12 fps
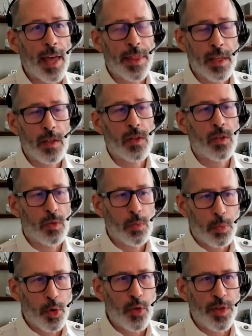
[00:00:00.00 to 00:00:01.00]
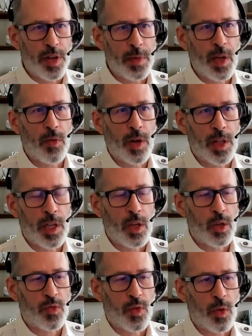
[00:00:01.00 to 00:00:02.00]
Yeah, that's proven to be really
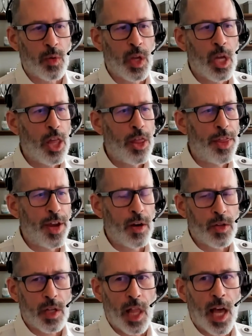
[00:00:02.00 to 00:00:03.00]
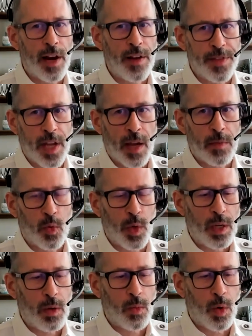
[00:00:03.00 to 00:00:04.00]
useful. There's a lot of times
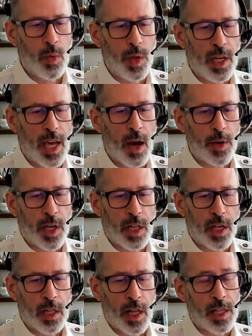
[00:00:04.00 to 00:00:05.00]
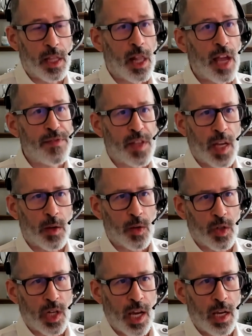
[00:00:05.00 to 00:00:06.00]
when we calculate like the life
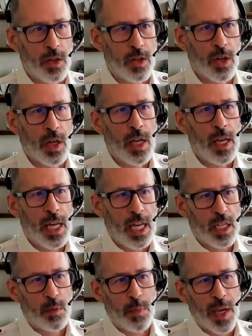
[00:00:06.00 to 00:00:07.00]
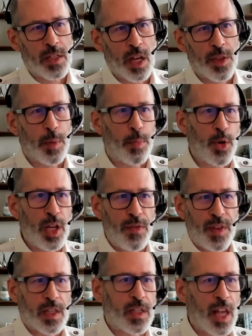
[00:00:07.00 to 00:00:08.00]
cycle stage, it's based on the
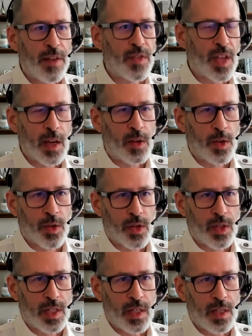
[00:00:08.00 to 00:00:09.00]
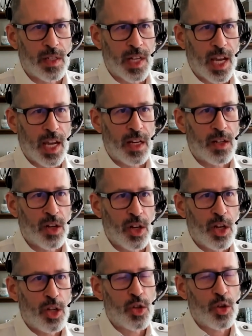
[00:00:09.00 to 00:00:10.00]
previous life cycle stage.
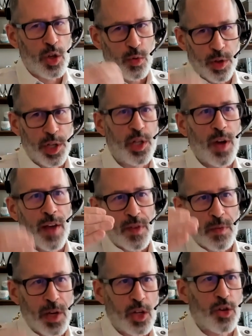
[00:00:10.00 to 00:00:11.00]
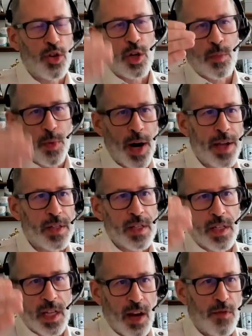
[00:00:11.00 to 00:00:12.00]
So you really do have to make sure you're
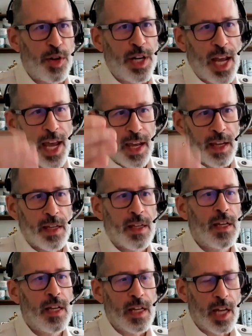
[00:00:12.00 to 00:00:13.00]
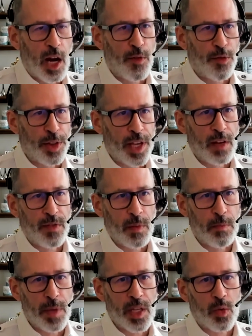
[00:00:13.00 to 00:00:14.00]
processing every day carefully. Exactly.
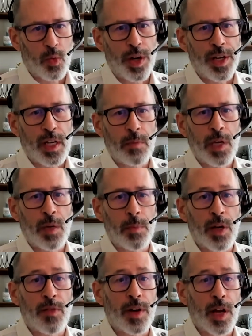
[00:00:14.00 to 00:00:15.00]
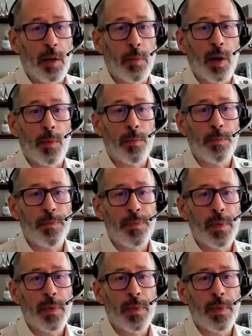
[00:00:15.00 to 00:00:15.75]
And if you miss one, it can be a bit of a nightmare.